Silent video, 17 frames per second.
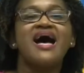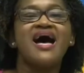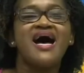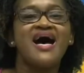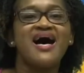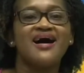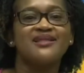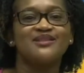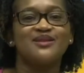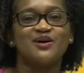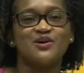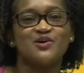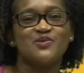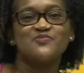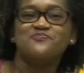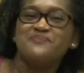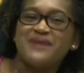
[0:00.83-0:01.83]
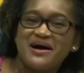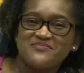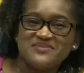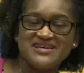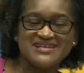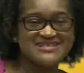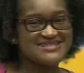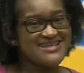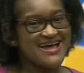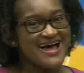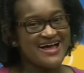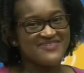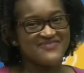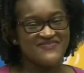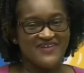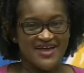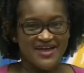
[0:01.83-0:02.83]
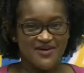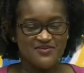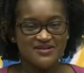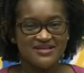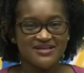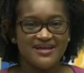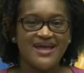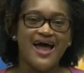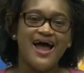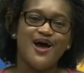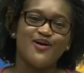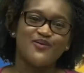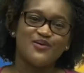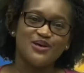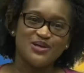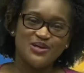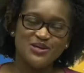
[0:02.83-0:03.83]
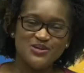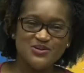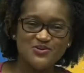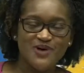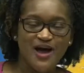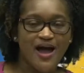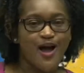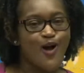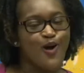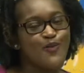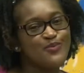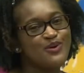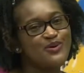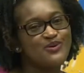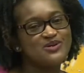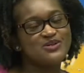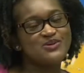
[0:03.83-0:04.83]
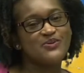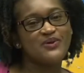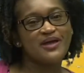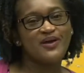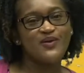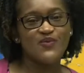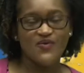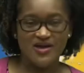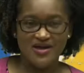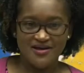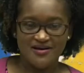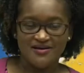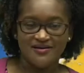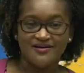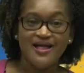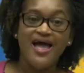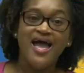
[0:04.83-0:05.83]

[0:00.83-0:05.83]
Hello, my beachside family. How are you? I hope you're doing well.